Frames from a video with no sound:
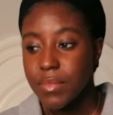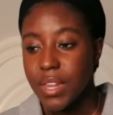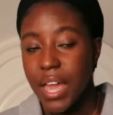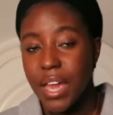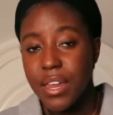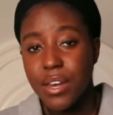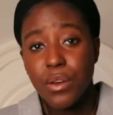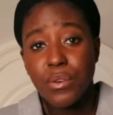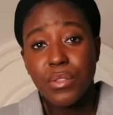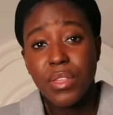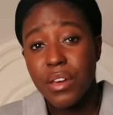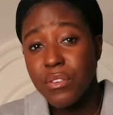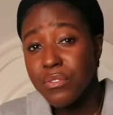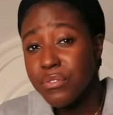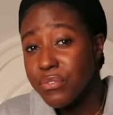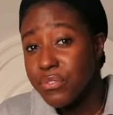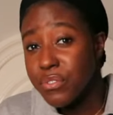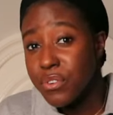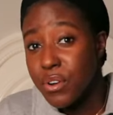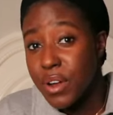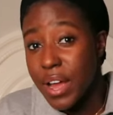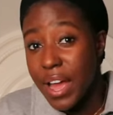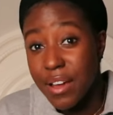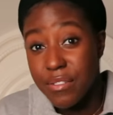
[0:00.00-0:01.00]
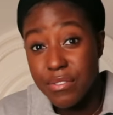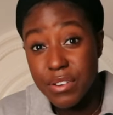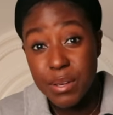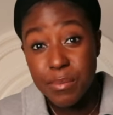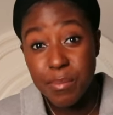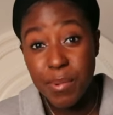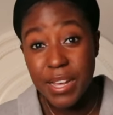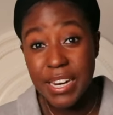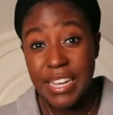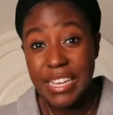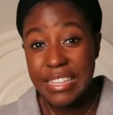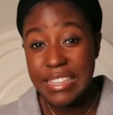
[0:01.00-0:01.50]
I know that for
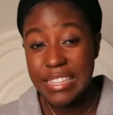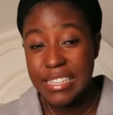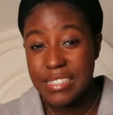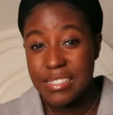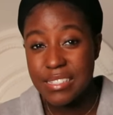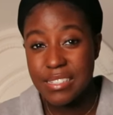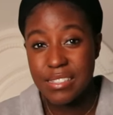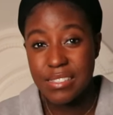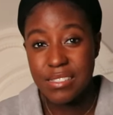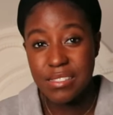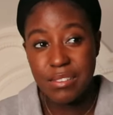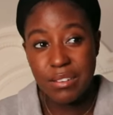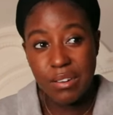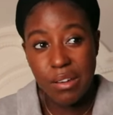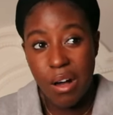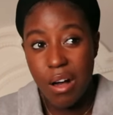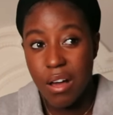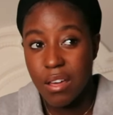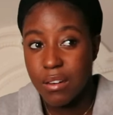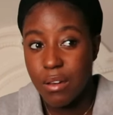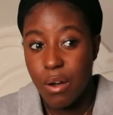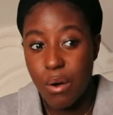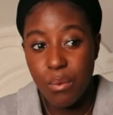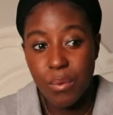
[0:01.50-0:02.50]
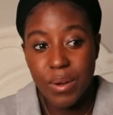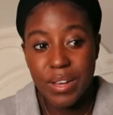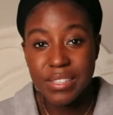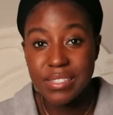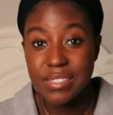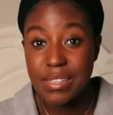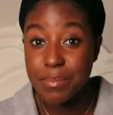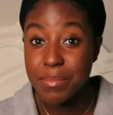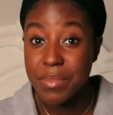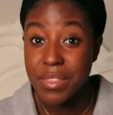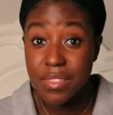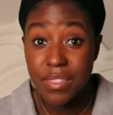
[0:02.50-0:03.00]
everybody, this is not always
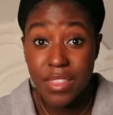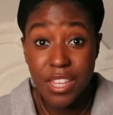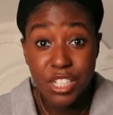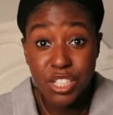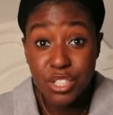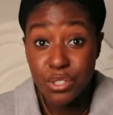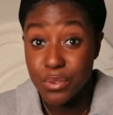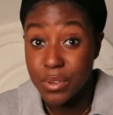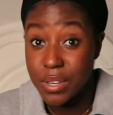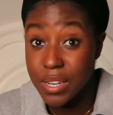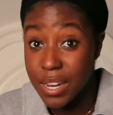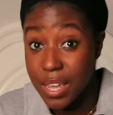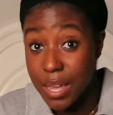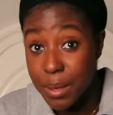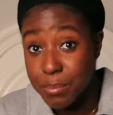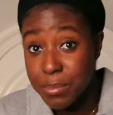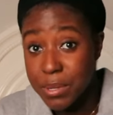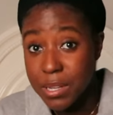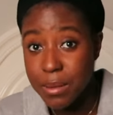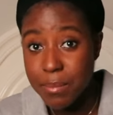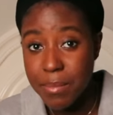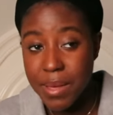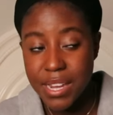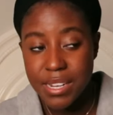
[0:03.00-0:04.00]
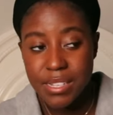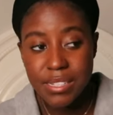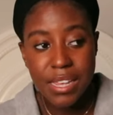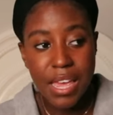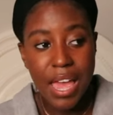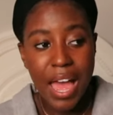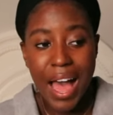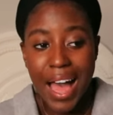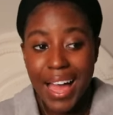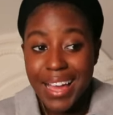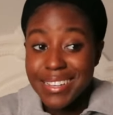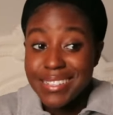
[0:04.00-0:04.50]
something that you can implement.
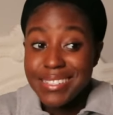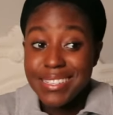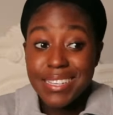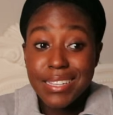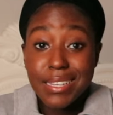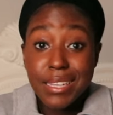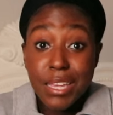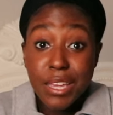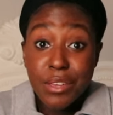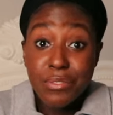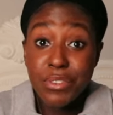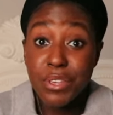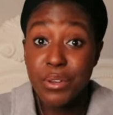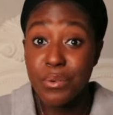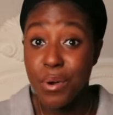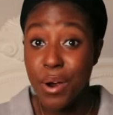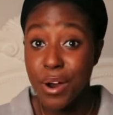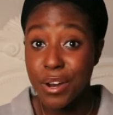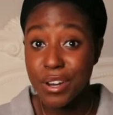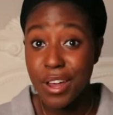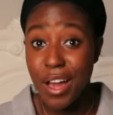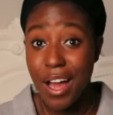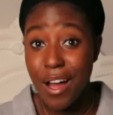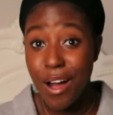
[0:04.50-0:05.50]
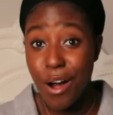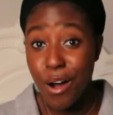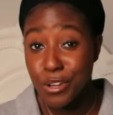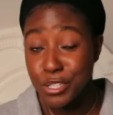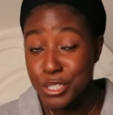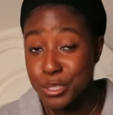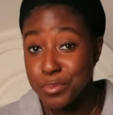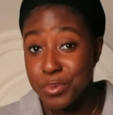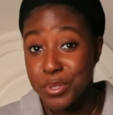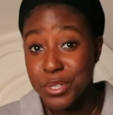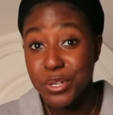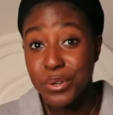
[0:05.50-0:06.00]
Ideally, if you are an
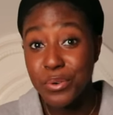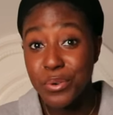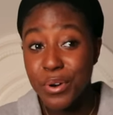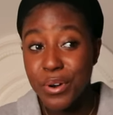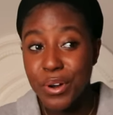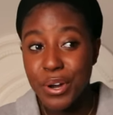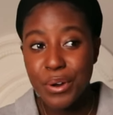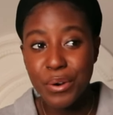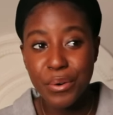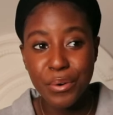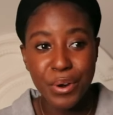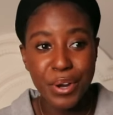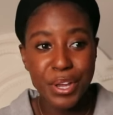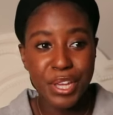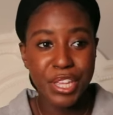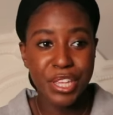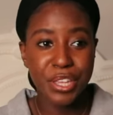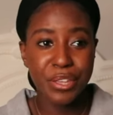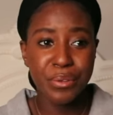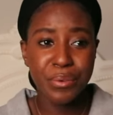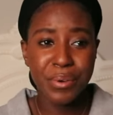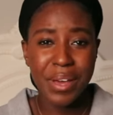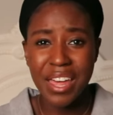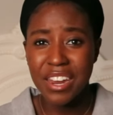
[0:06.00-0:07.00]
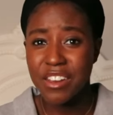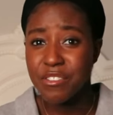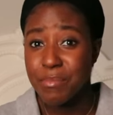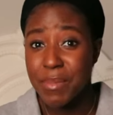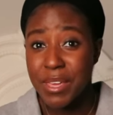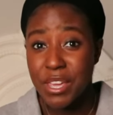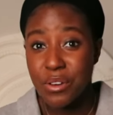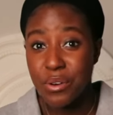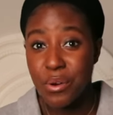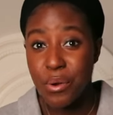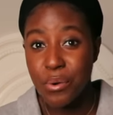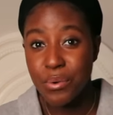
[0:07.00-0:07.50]
entrepreneur or you kind of
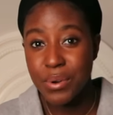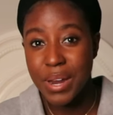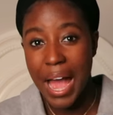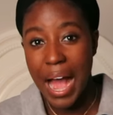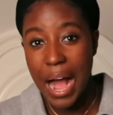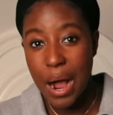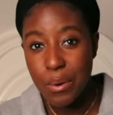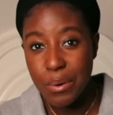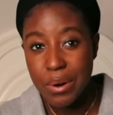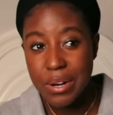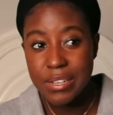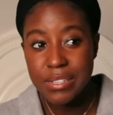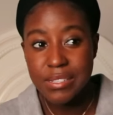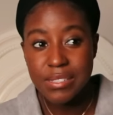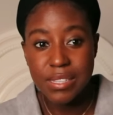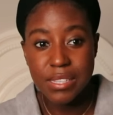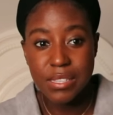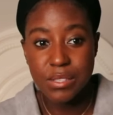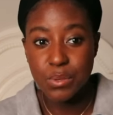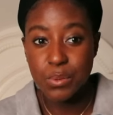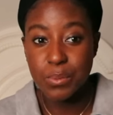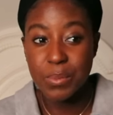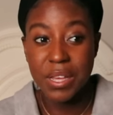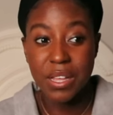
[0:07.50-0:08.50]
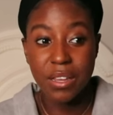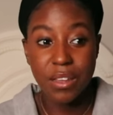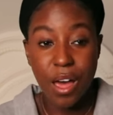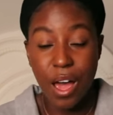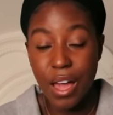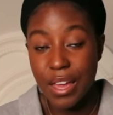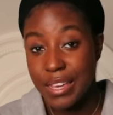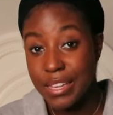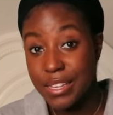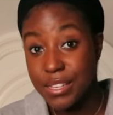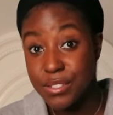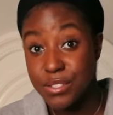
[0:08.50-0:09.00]
make your own hours, this will be a lot
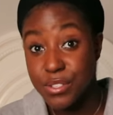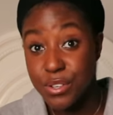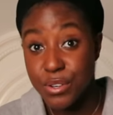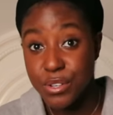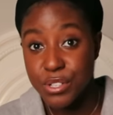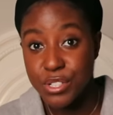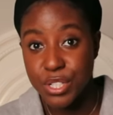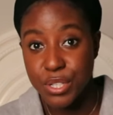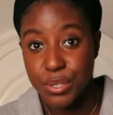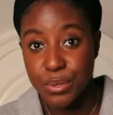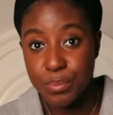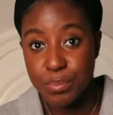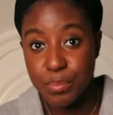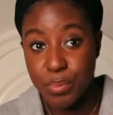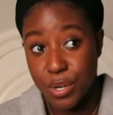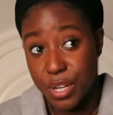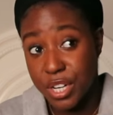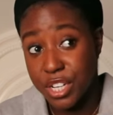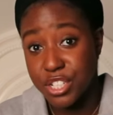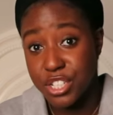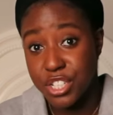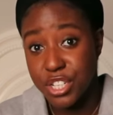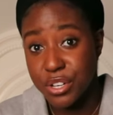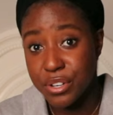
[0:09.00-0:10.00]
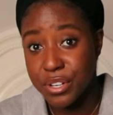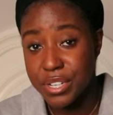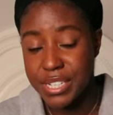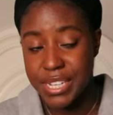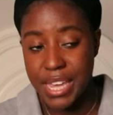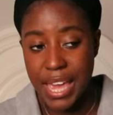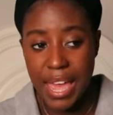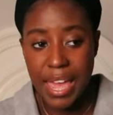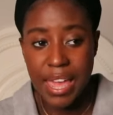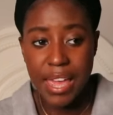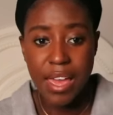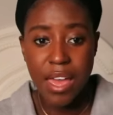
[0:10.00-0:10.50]
easier to put into your
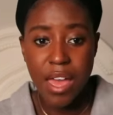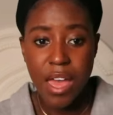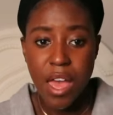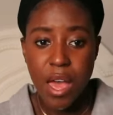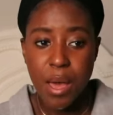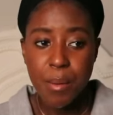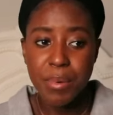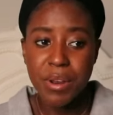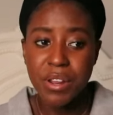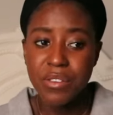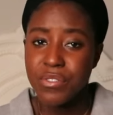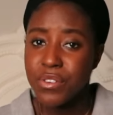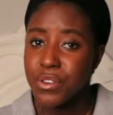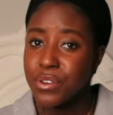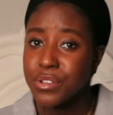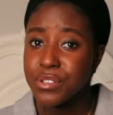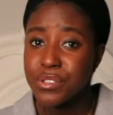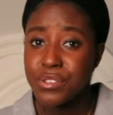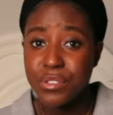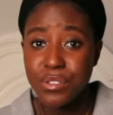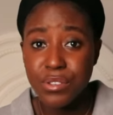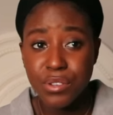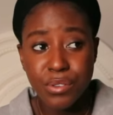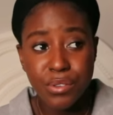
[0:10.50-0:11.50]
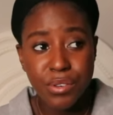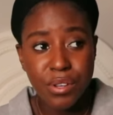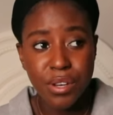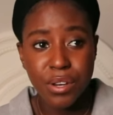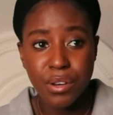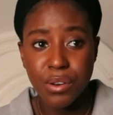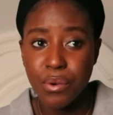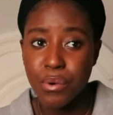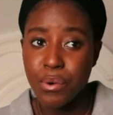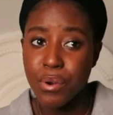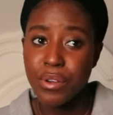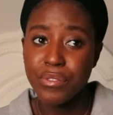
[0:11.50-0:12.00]
day. But if you're a
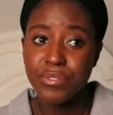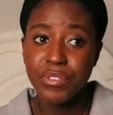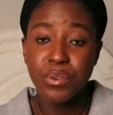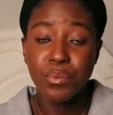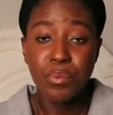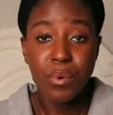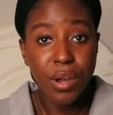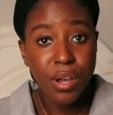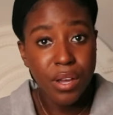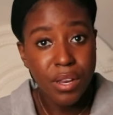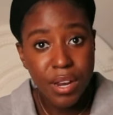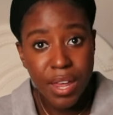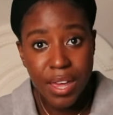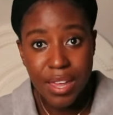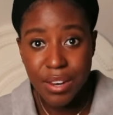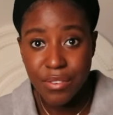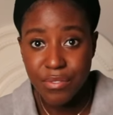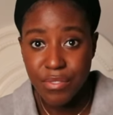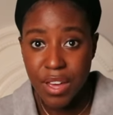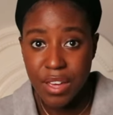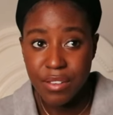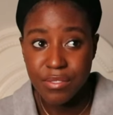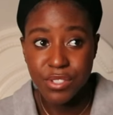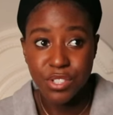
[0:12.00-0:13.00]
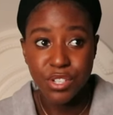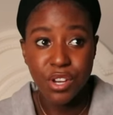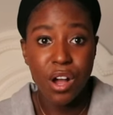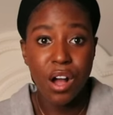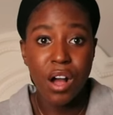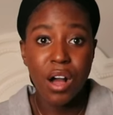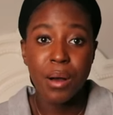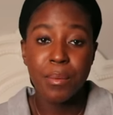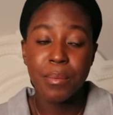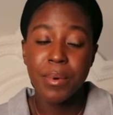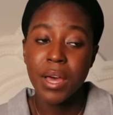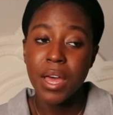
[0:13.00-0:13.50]
student or if you work a nine to five
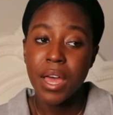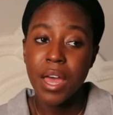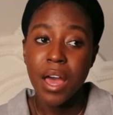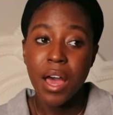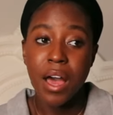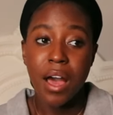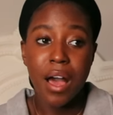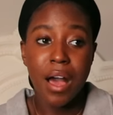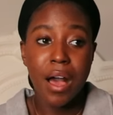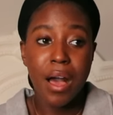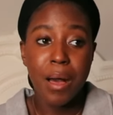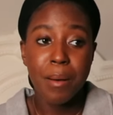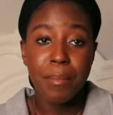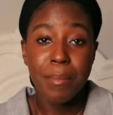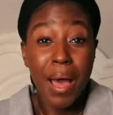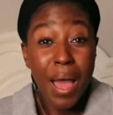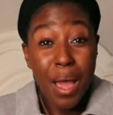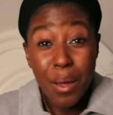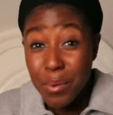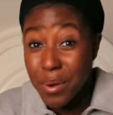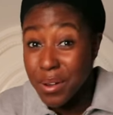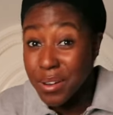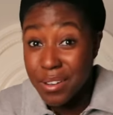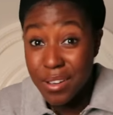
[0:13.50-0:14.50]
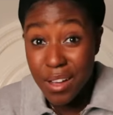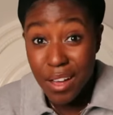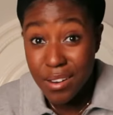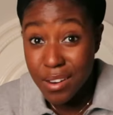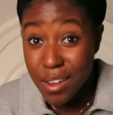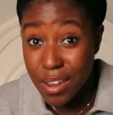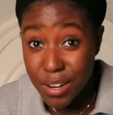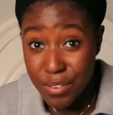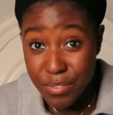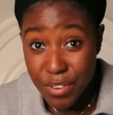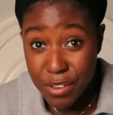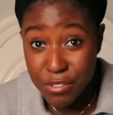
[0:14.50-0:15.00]
job, um, I work a
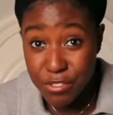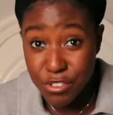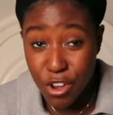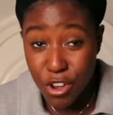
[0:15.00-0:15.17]
nine to five